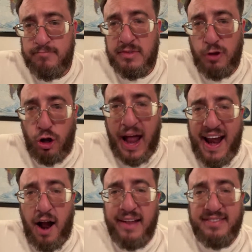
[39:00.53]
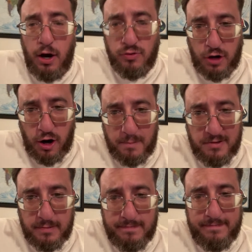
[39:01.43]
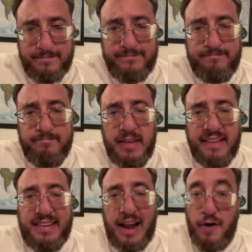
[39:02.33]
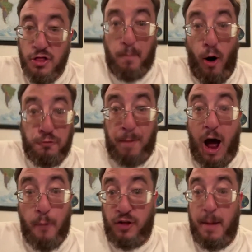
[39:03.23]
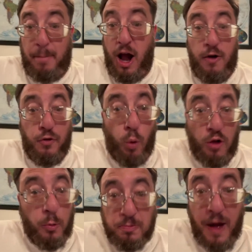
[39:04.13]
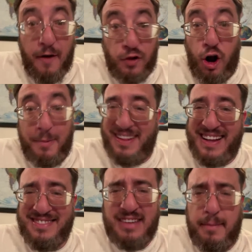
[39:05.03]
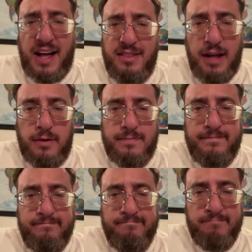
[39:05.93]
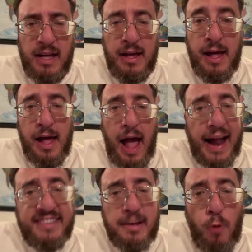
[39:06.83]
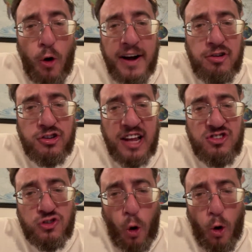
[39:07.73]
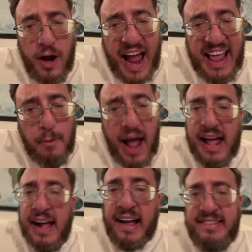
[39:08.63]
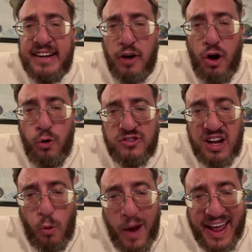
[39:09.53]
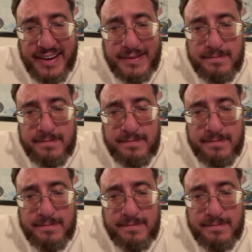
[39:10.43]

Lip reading: Look at it on its own terms. Instead of the most powerful empire of the world, the most powerful army. Like, come on, no. And it's a more interesting story anyway, because you don't know who's going to win.